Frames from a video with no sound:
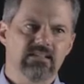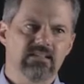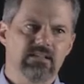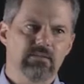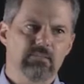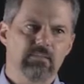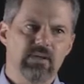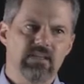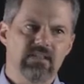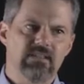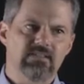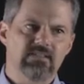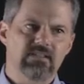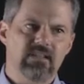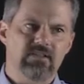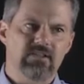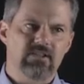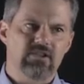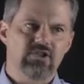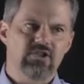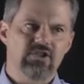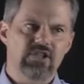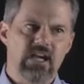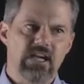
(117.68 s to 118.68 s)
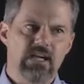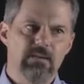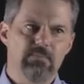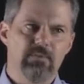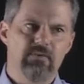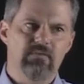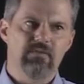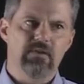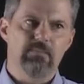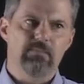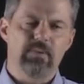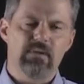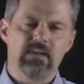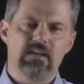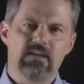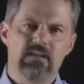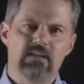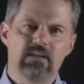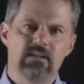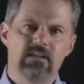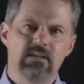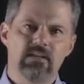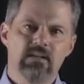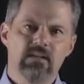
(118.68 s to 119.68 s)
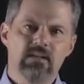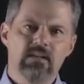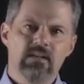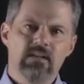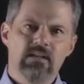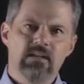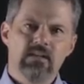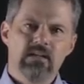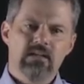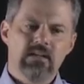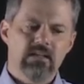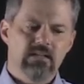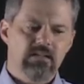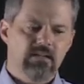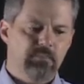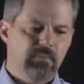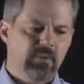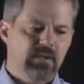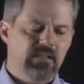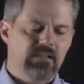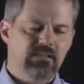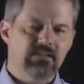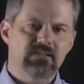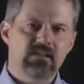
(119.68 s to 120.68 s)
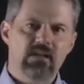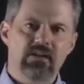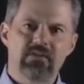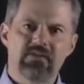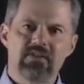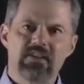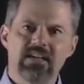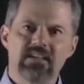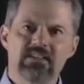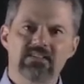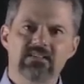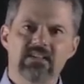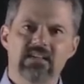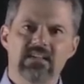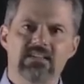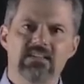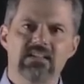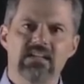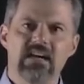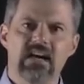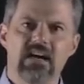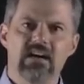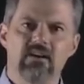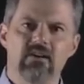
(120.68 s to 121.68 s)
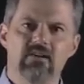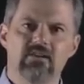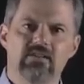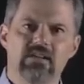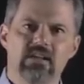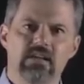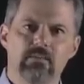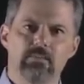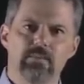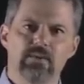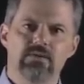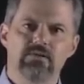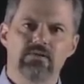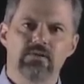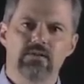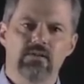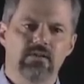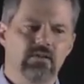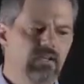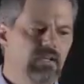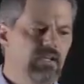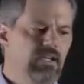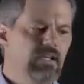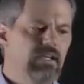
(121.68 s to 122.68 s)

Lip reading: It depends on the shape of the pen. It depends on things like the air temperature.